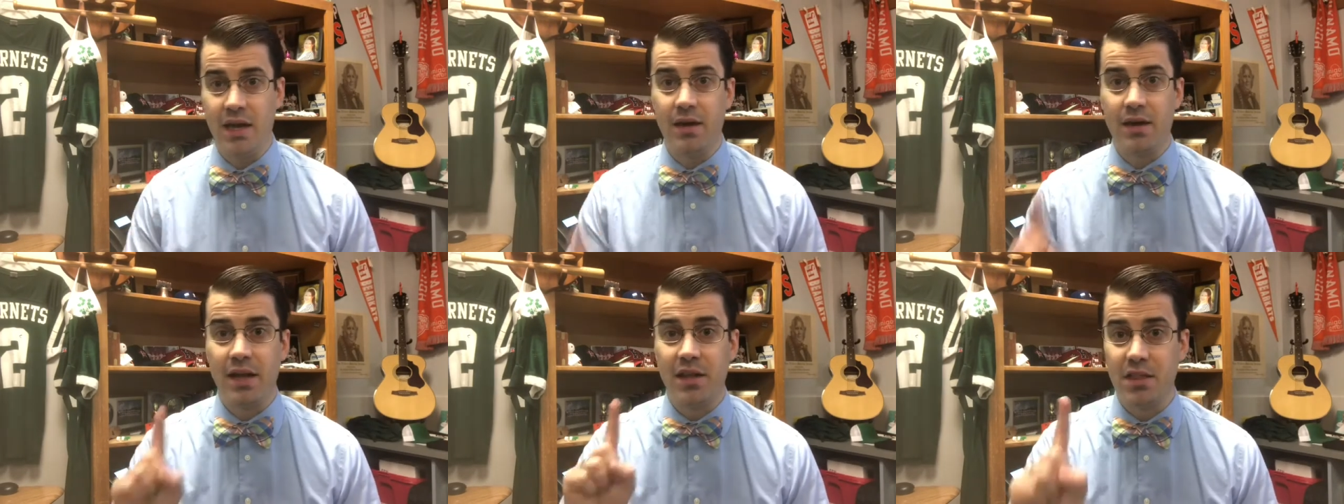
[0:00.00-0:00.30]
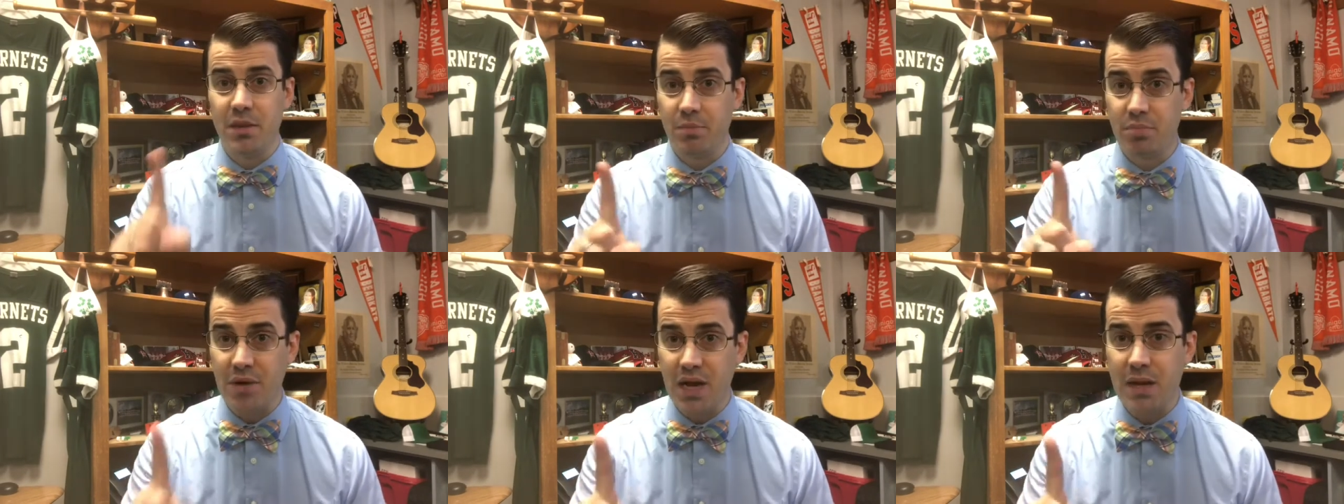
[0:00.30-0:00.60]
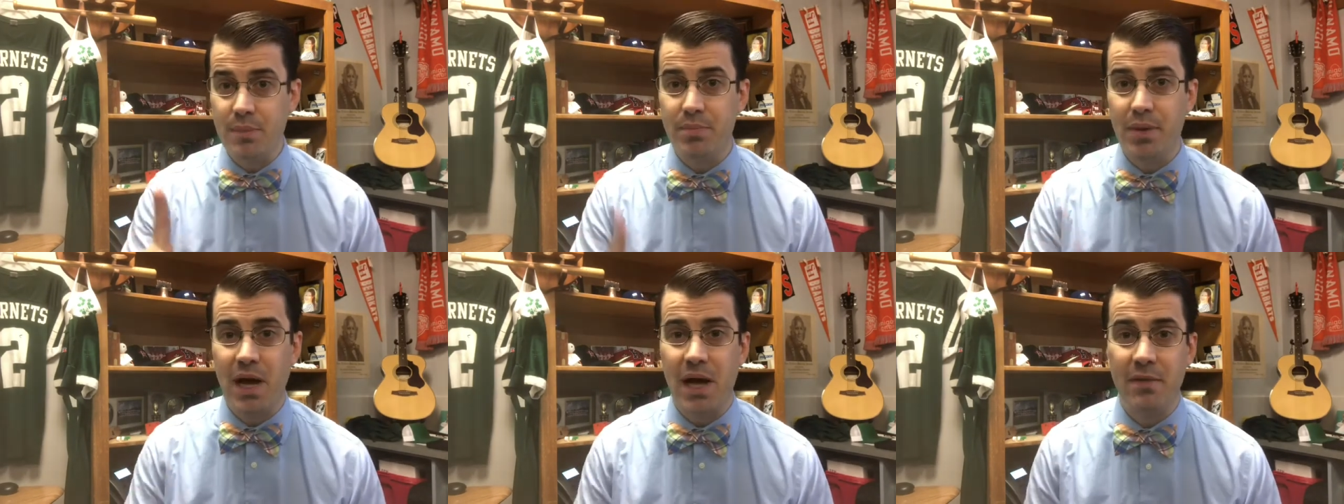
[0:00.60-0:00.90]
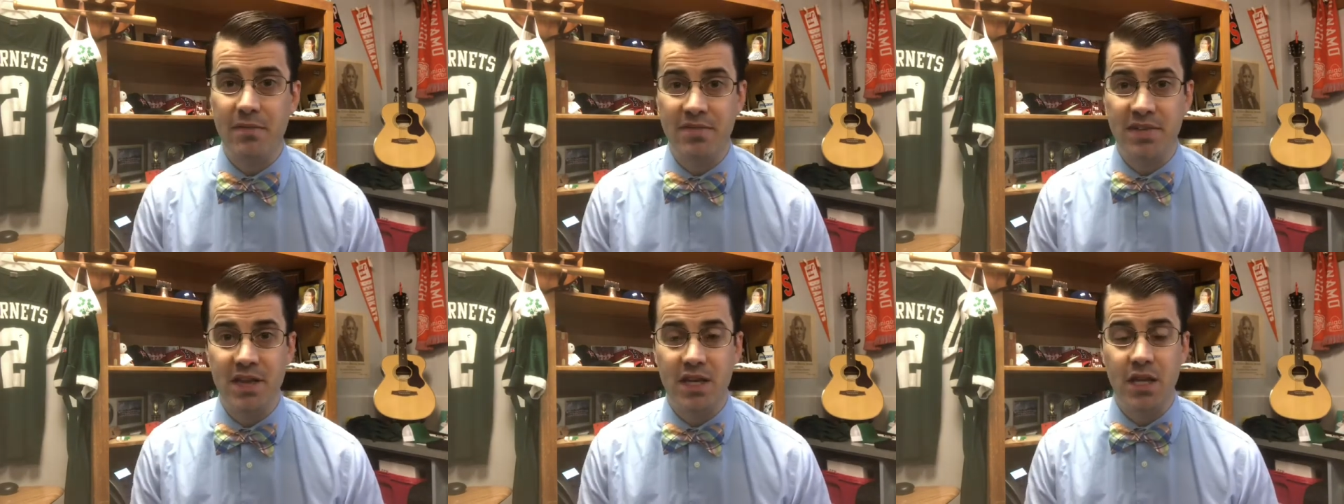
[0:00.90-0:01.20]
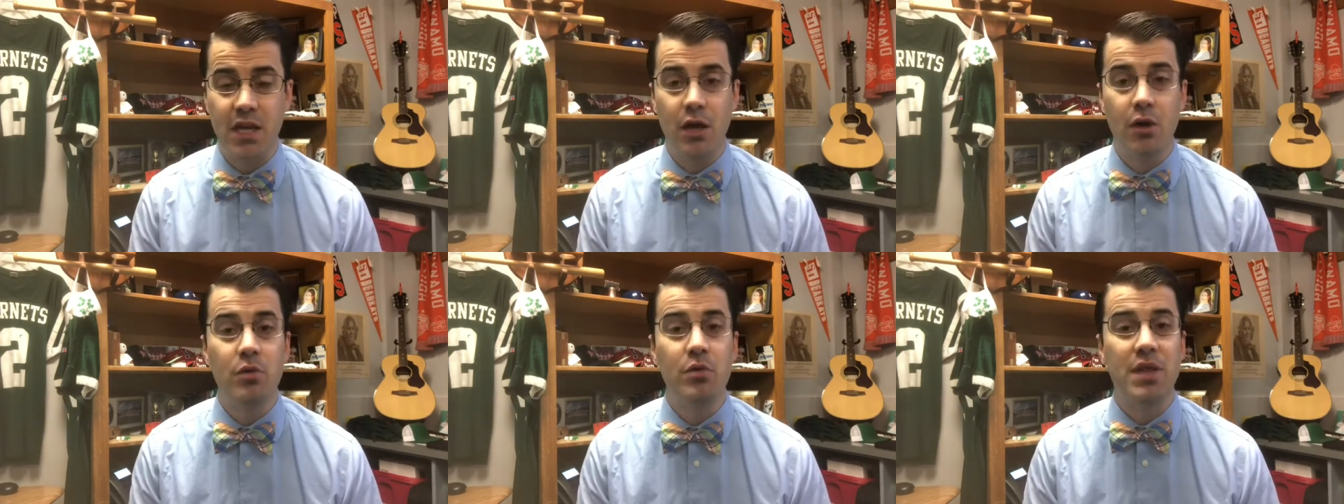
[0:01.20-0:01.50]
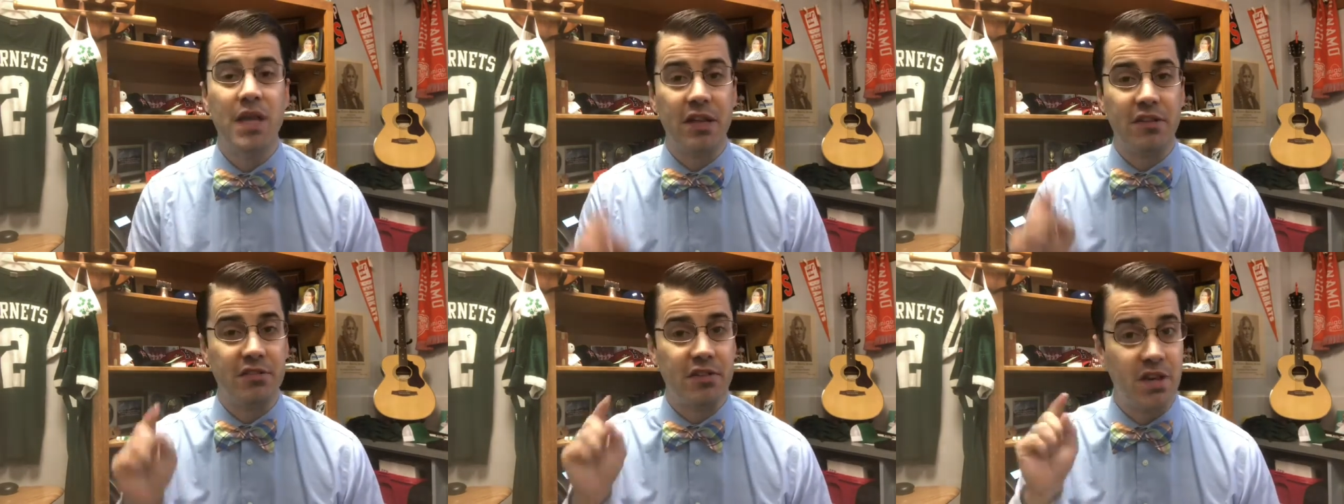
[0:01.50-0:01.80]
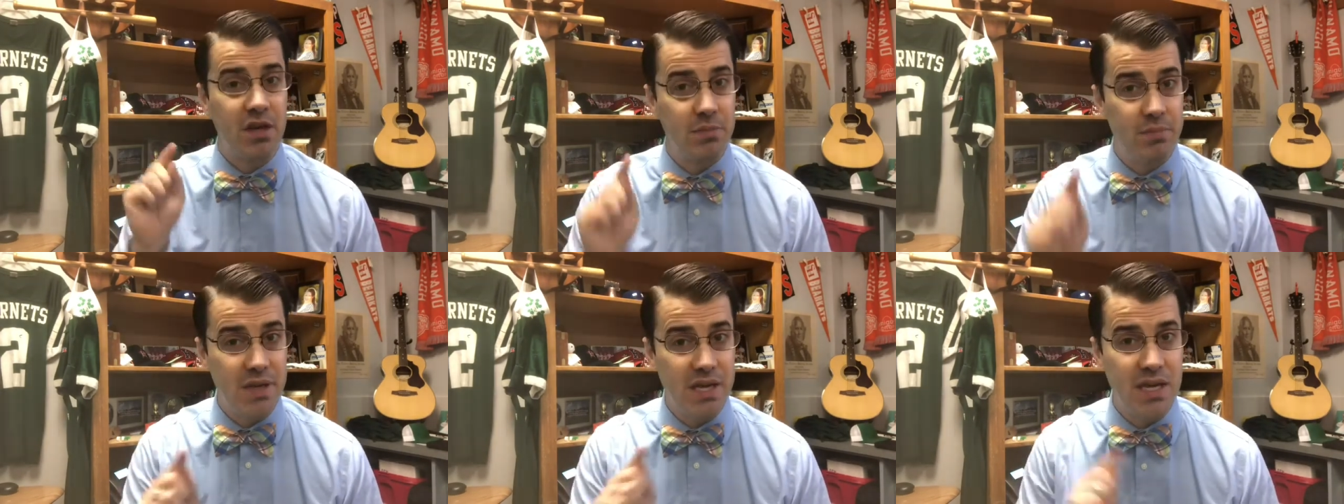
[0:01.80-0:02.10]
I got the BrainPop video that's
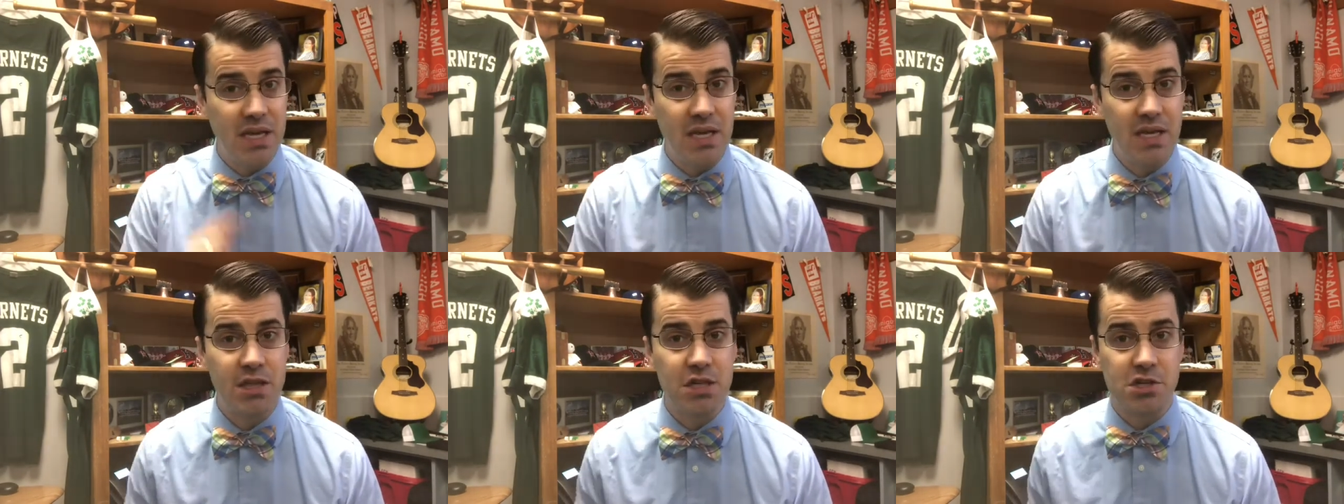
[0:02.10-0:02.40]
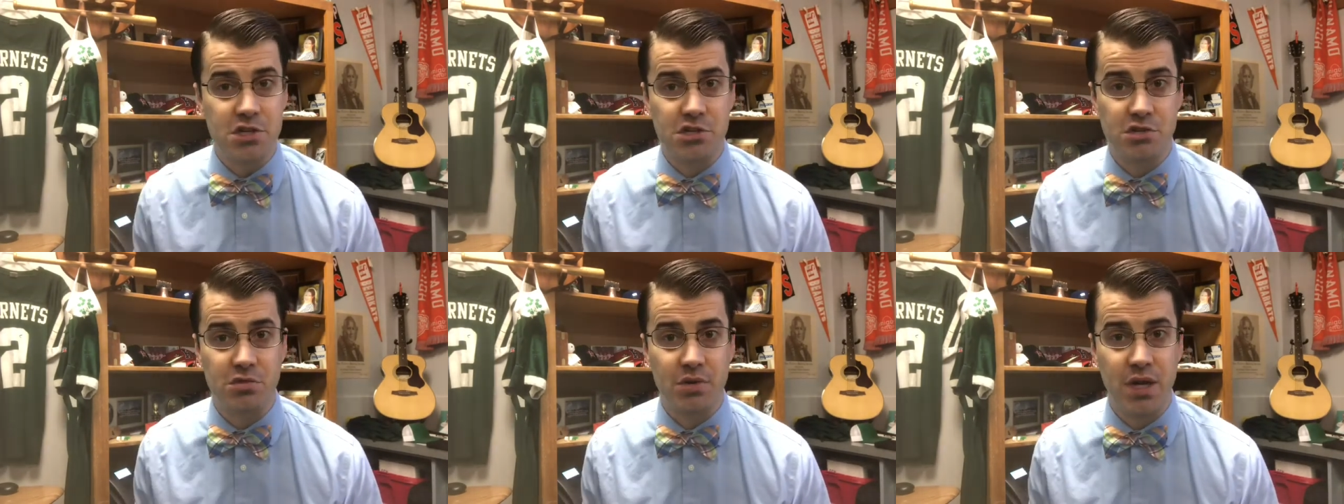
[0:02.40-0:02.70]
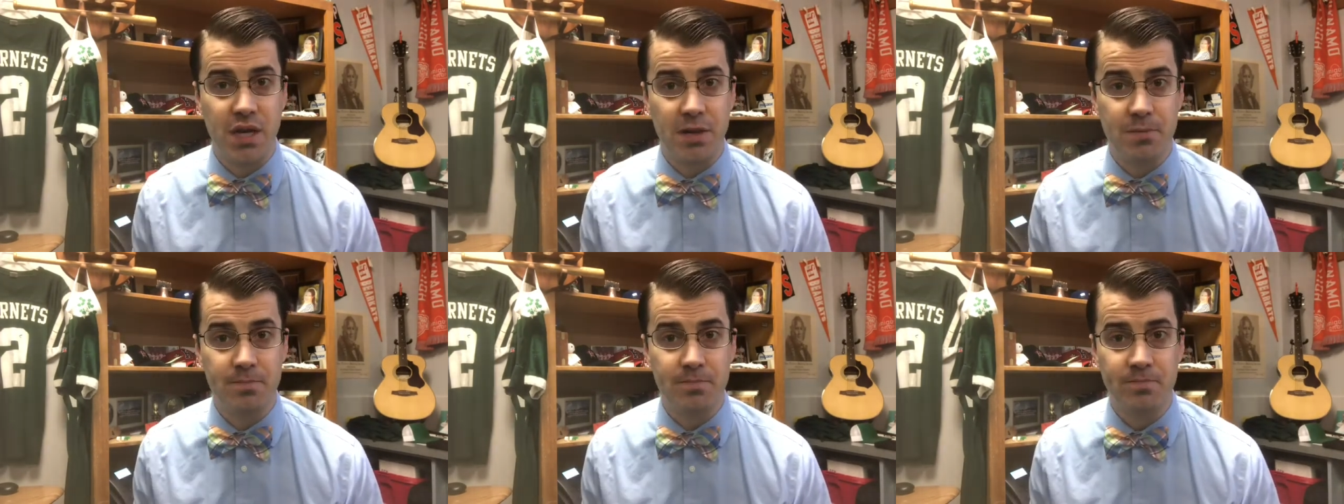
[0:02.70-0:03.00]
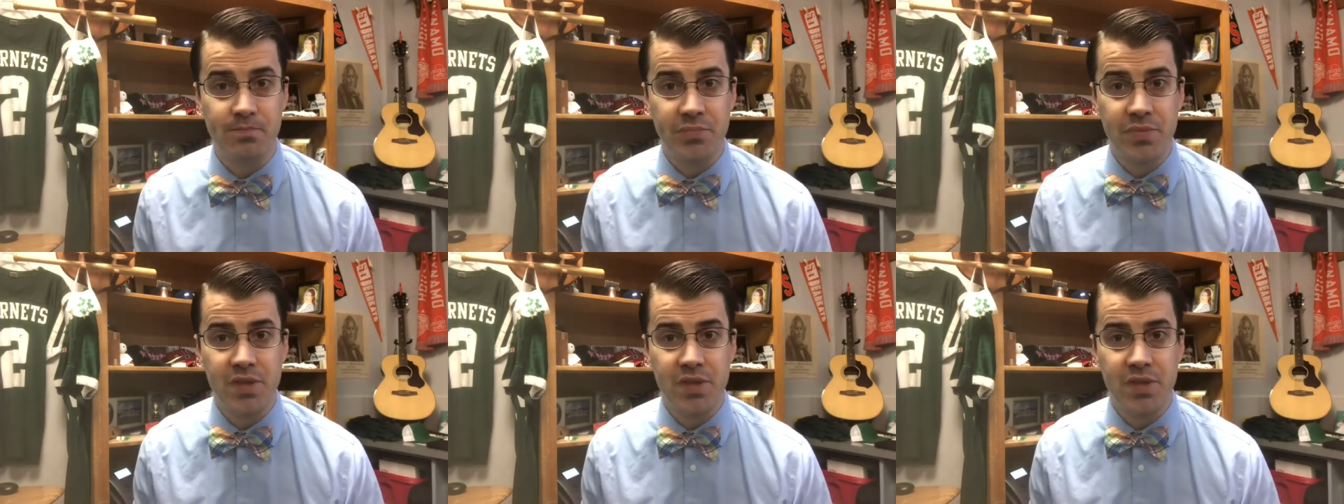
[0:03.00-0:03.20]
going to be in the stream.